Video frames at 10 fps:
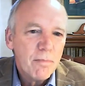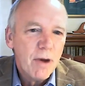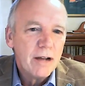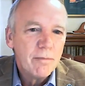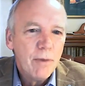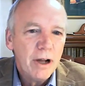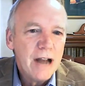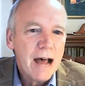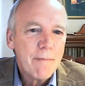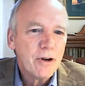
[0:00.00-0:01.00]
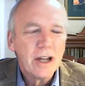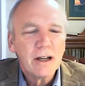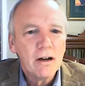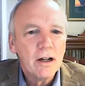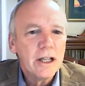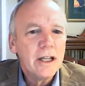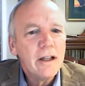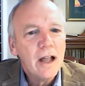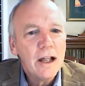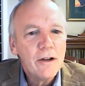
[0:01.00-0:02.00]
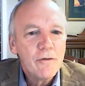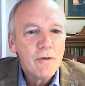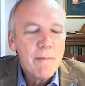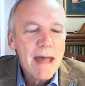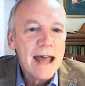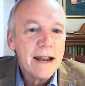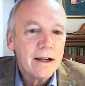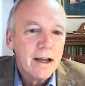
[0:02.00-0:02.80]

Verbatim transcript: but not particularly dramatic.